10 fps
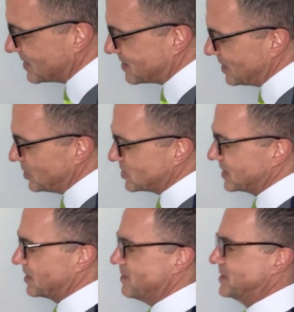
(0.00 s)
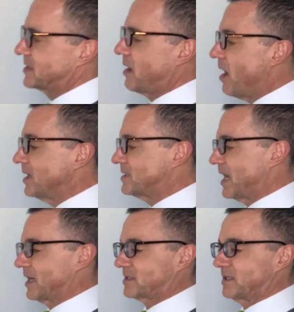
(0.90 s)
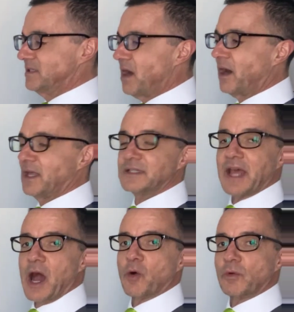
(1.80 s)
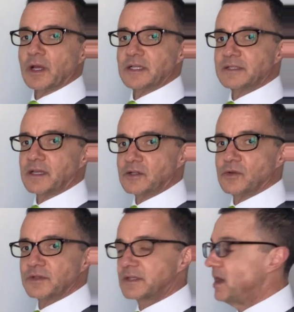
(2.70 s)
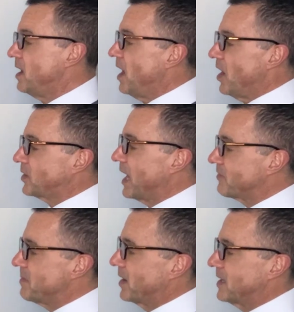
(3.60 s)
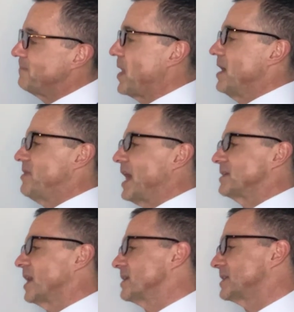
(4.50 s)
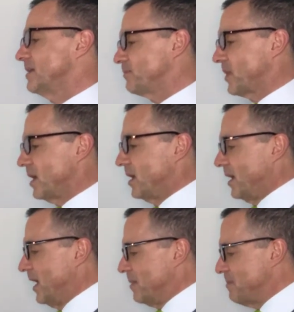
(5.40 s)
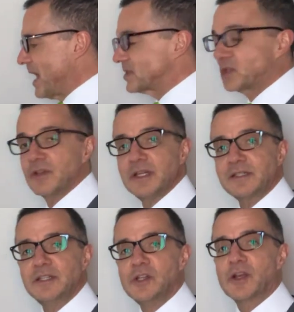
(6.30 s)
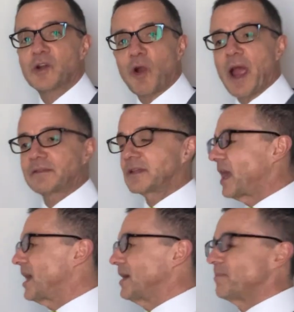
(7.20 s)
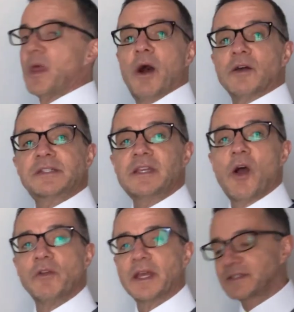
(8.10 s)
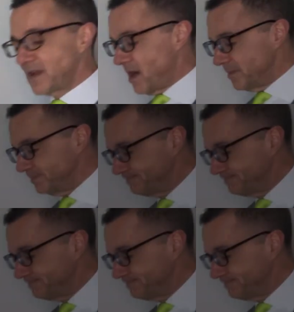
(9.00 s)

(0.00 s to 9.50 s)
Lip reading: is to using them as context, not as outright signals. Okay, everybody, that does it. Master this and you can crack the game. I'll see y'all next time.